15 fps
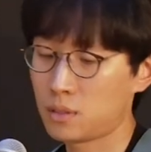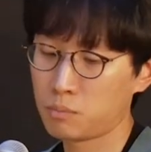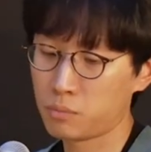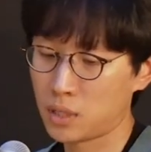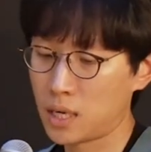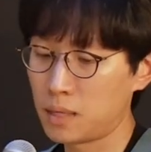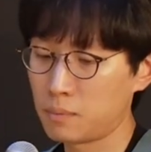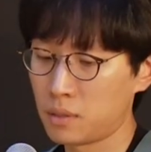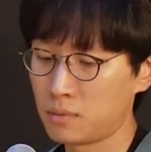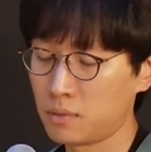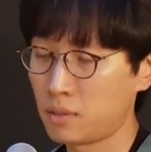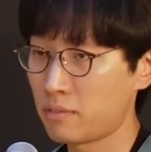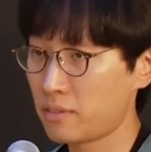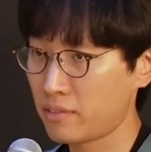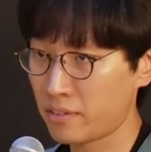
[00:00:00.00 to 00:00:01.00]
the
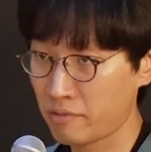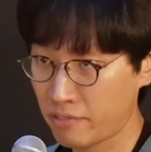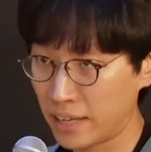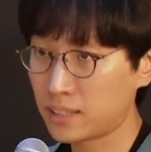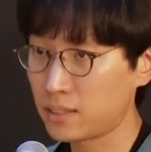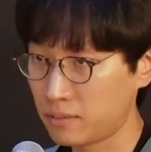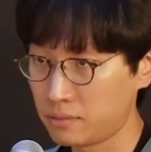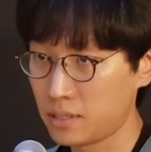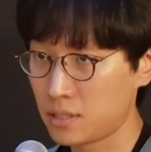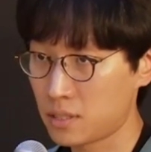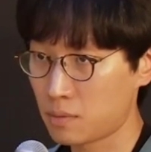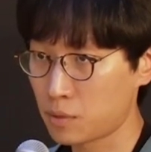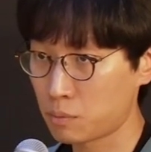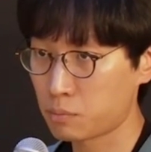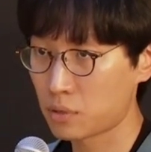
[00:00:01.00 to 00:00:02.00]
problem of
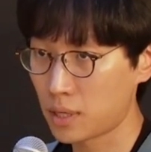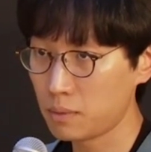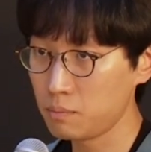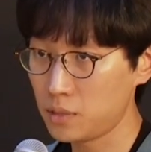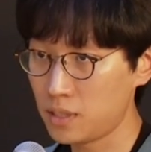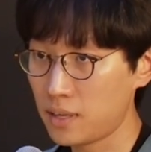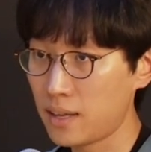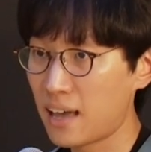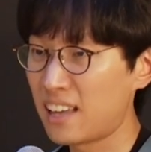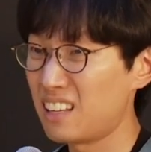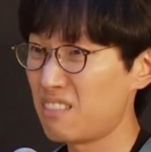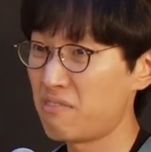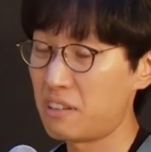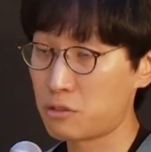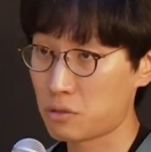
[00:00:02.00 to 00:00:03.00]
effectiveness of the prompt
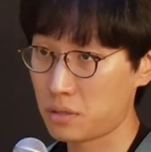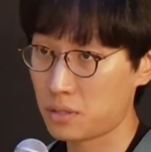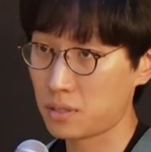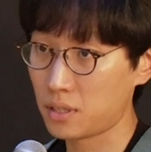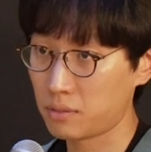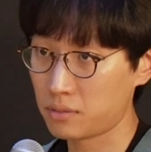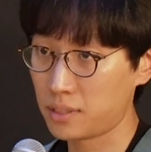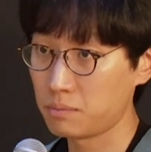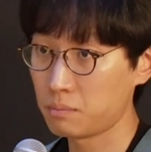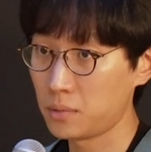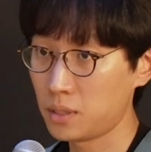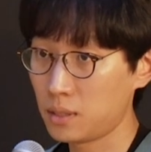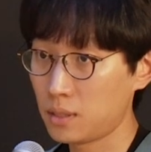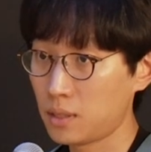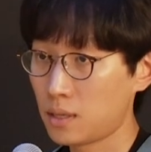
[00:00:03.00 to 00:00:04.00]
and efficiency of them.